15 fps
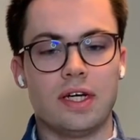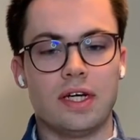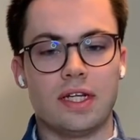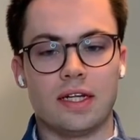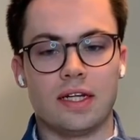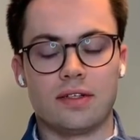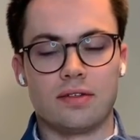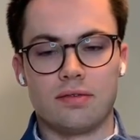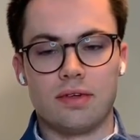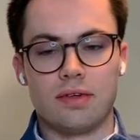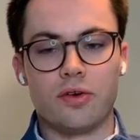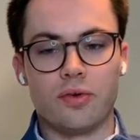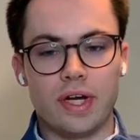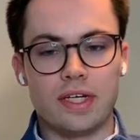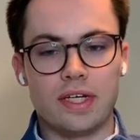that
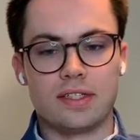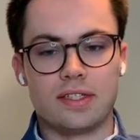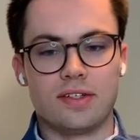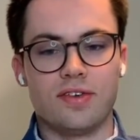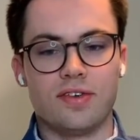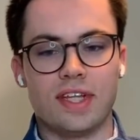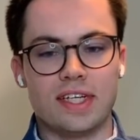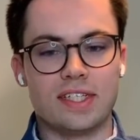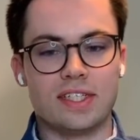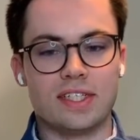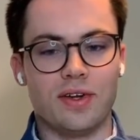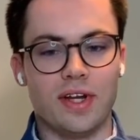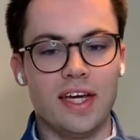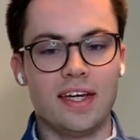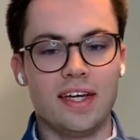agrees that this is
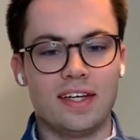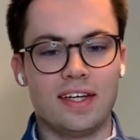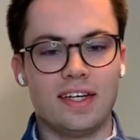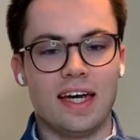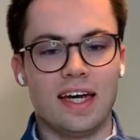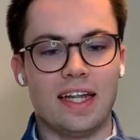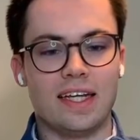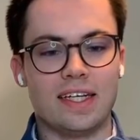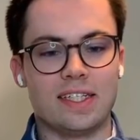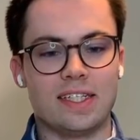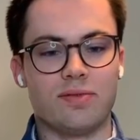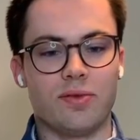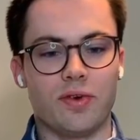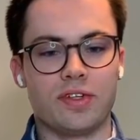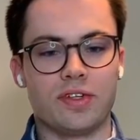unique and this
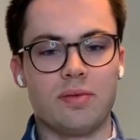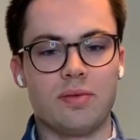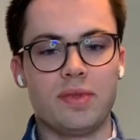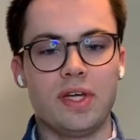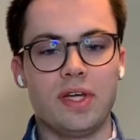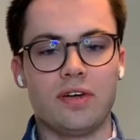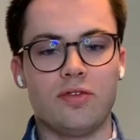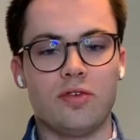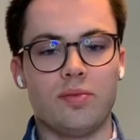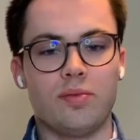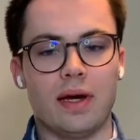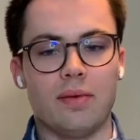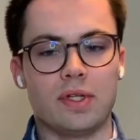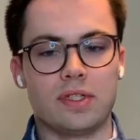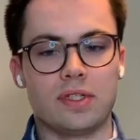is for something, you will
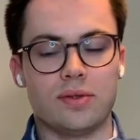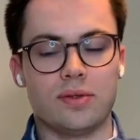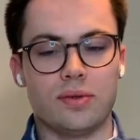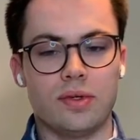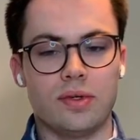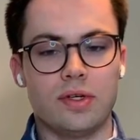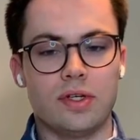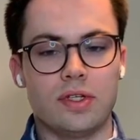be able to